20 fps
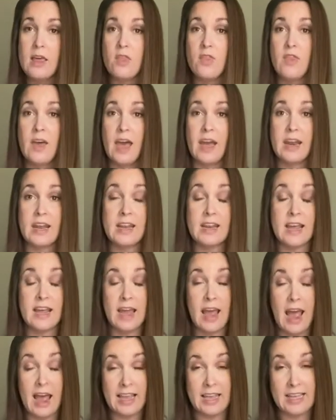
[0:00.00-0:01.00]
that it,
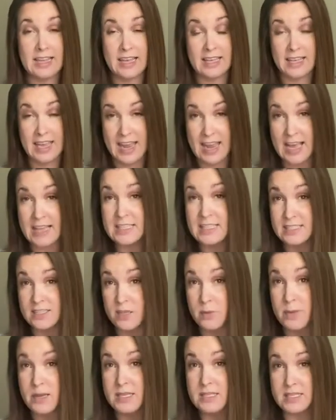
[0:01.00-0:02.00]
it, can, it can
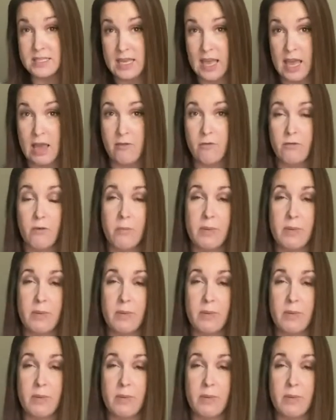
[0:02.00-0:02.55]
still be safe,